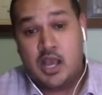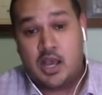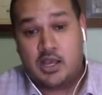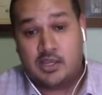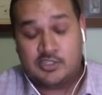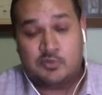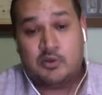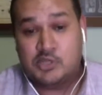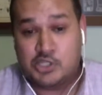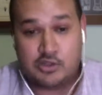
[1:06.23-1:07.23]
a small
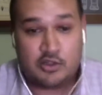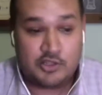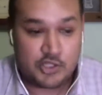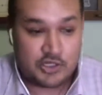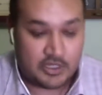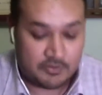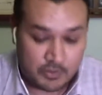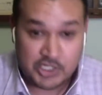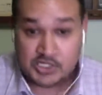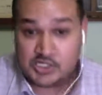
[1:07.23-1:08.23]
region called the Jura,
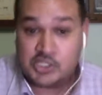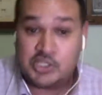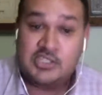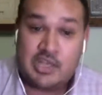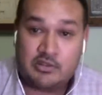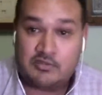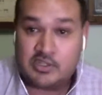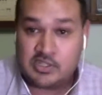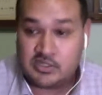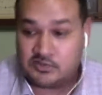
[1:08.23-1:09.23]
which is just south of
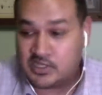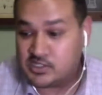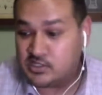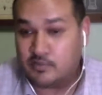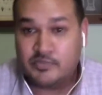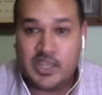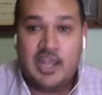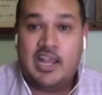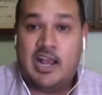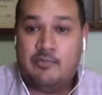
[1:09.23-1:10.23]
Alsace, France. So
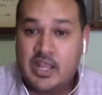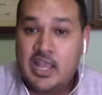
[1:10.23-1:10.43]
anyhow,